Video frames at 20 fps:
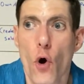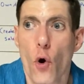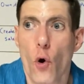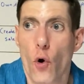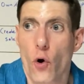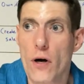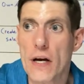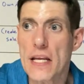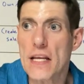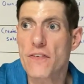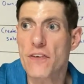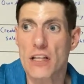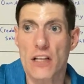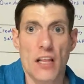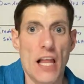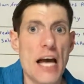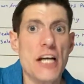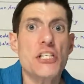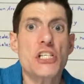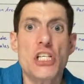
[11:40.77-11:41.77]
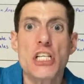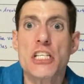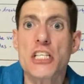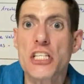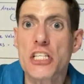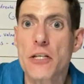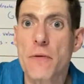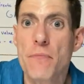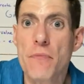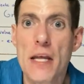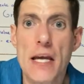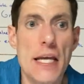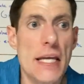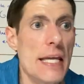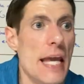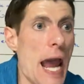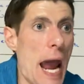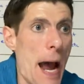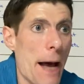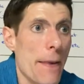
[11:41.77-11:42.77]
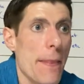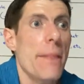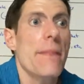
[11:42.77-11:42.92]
or even legends, yeah,